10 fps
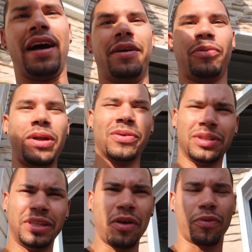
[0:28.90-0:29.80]
uh, waiting on
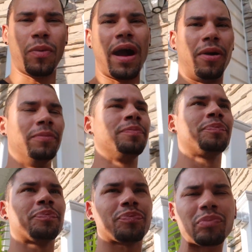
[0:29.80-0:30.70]
this day for a while.
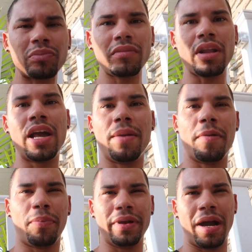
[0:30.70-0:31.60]
I've
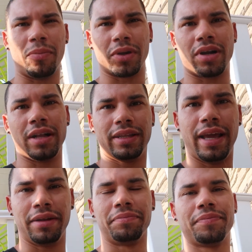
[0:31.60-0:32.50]
been putting out more
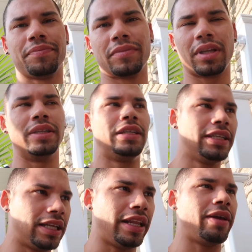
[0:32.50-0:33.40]
content
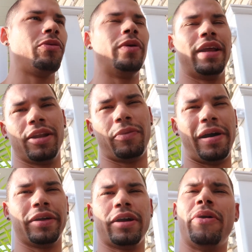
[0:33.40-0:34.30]
consistently. Would have hit a
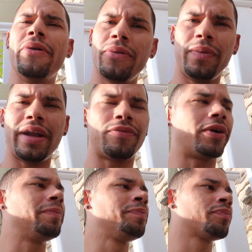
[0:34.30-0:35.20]
while ago. Whatever.